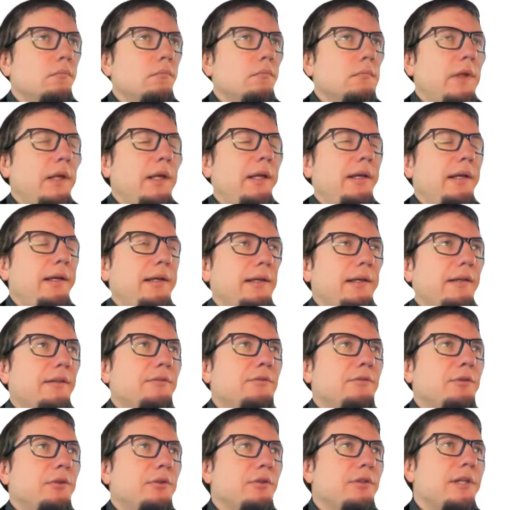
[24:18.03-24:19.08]
Yeah, of
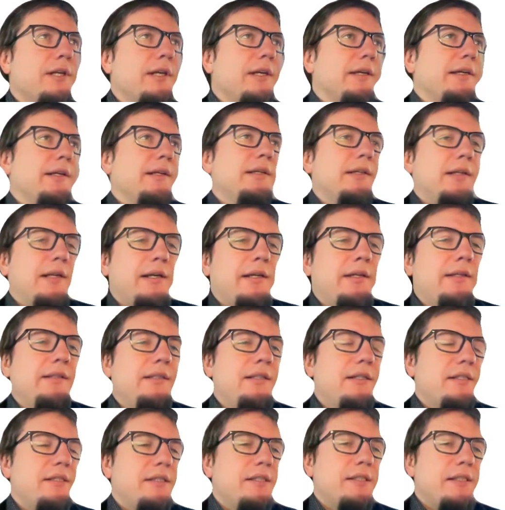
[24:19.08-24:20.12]
course.
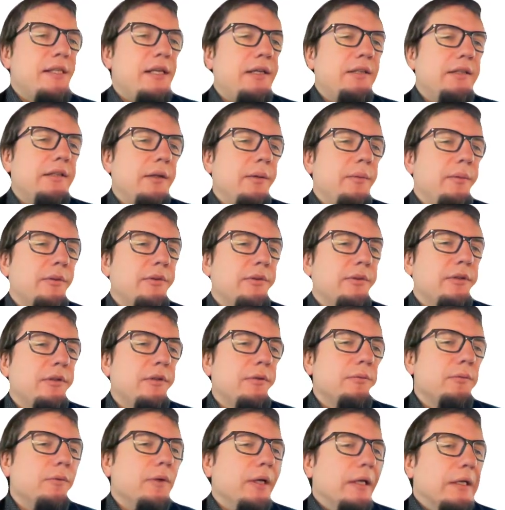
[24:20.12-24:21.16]
This is the idea, but
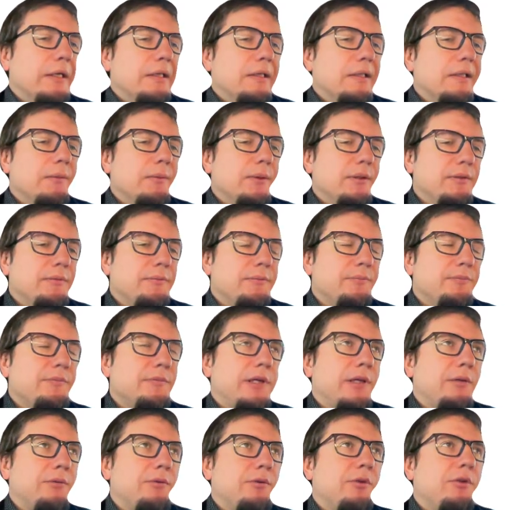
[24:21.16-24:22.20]
but
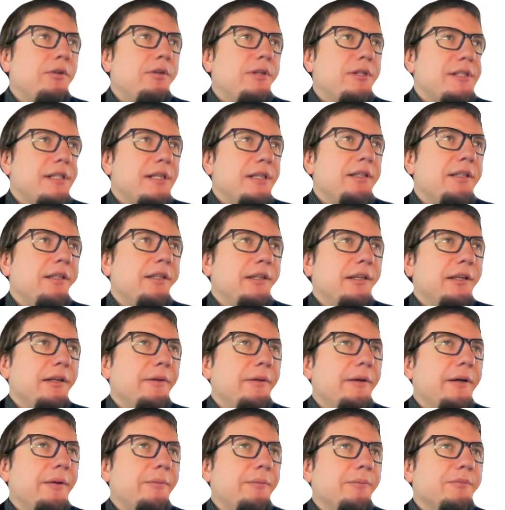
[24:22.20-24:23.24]
how to do this technically?
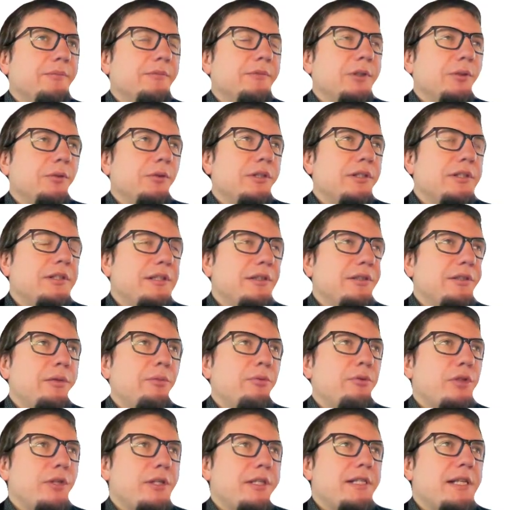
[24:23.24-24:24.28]
Yeah. So the
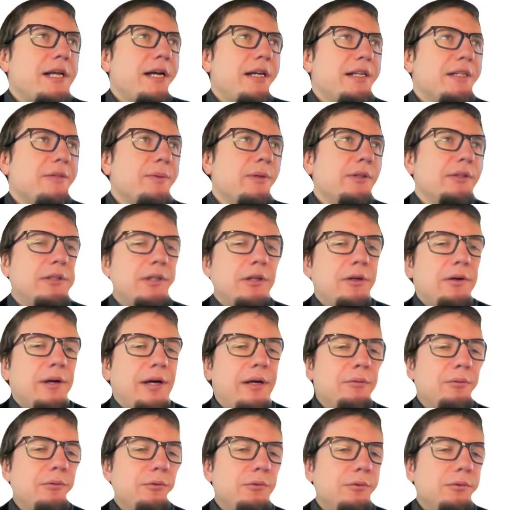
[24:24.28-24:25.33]
description is nice, but
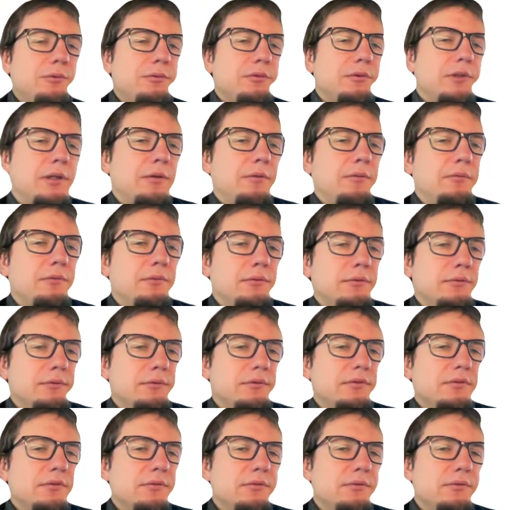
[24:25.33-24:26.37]
how to now
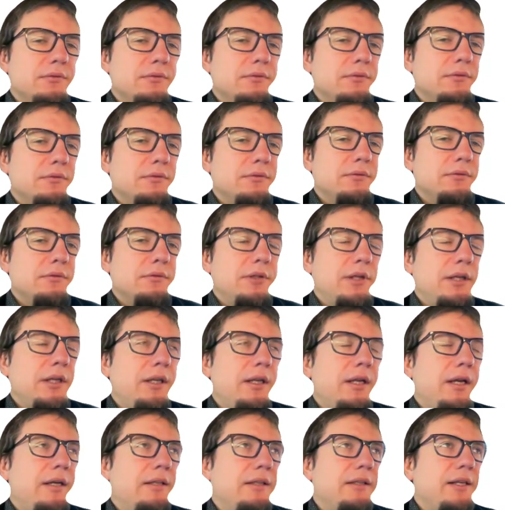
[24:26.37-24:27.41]
any
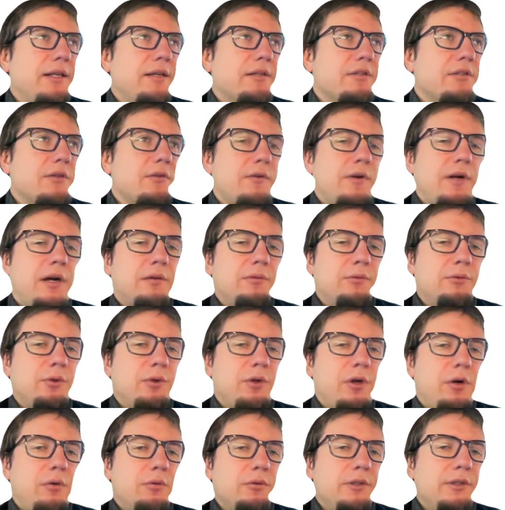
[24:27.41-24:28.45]
ideas of how to
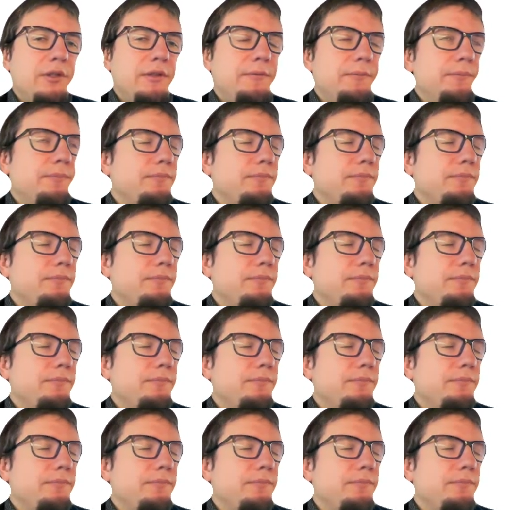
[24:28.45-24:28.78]
code it?